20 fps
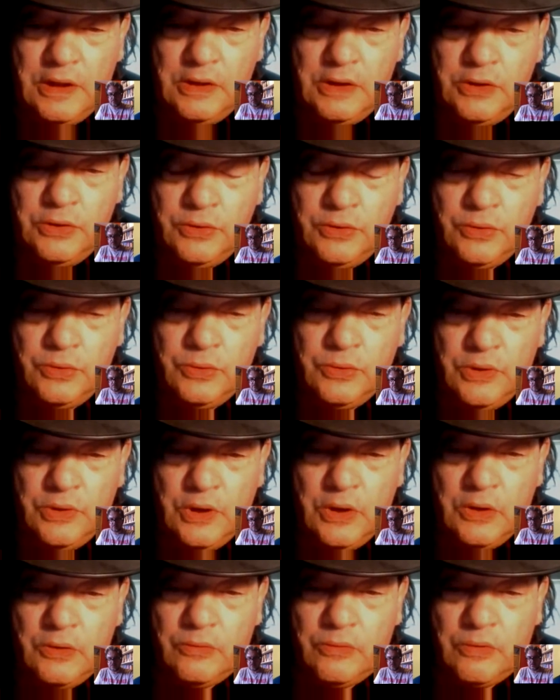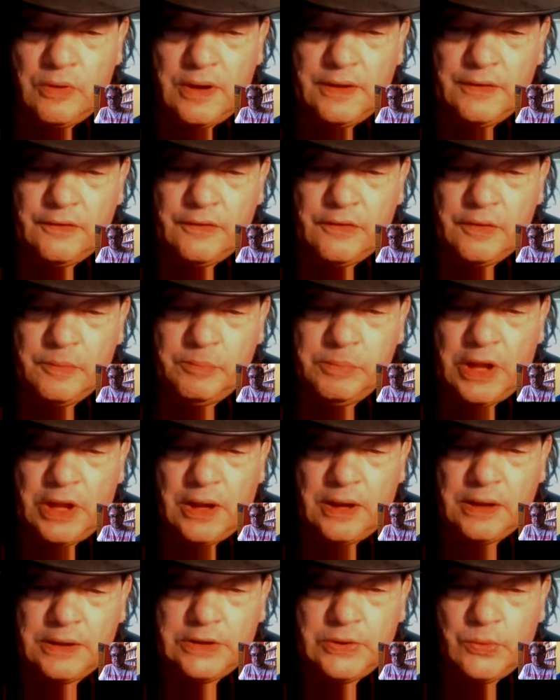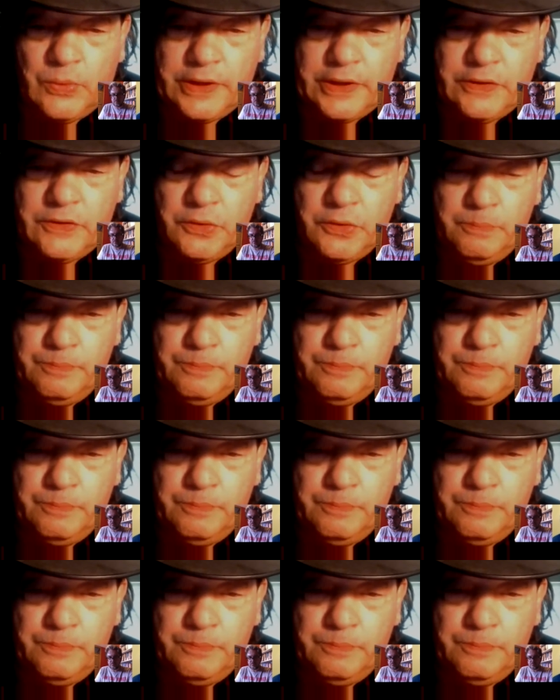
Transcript: who runs the blog 22